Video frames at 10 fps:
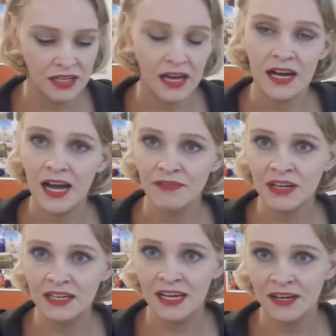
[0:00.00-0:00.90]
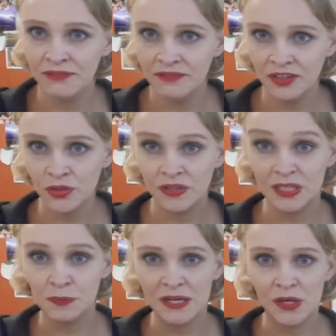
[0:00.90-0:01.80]
yeah, having a native
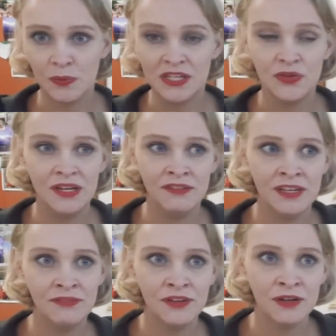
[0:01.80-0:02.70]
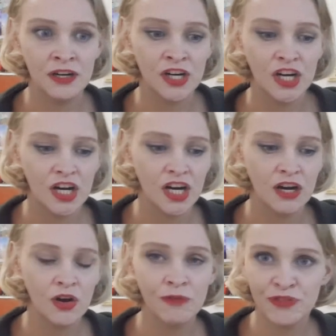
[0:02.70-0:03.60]
Korean speaker with you, even if you're
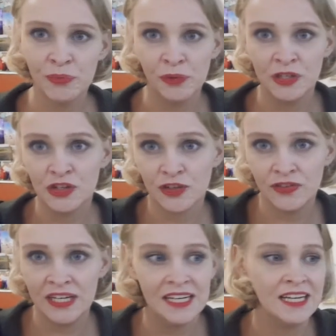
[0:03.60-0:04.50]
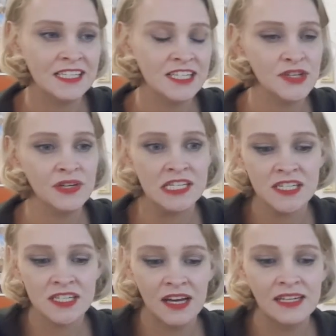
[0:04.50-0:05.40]
comfortable with your Korean in
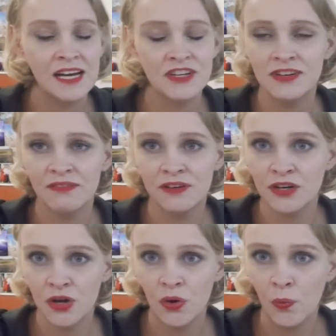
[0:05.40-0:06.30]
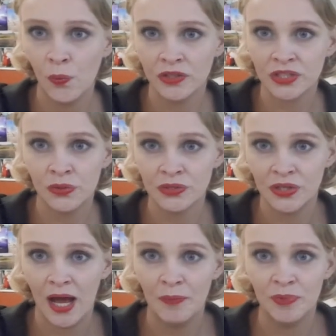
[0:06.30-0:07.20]
situations like that you never know what's going to
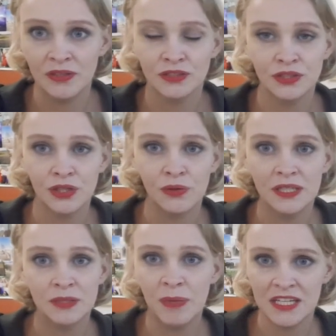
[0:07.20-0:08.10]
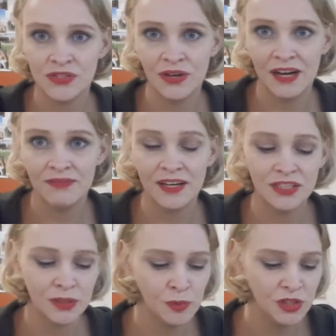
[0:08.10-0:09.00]
happen so it's best to have like
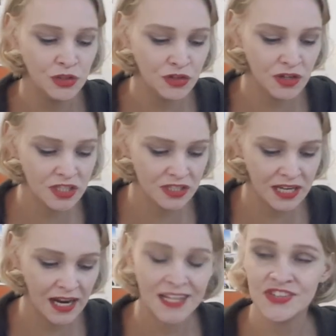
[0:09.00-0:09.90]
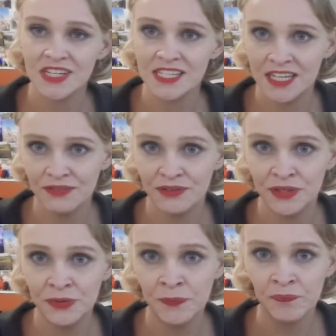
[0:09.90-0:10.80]
someone you trust that can translate for
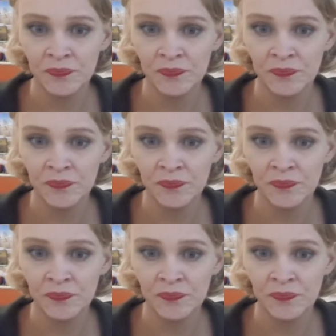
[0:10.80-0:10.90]
you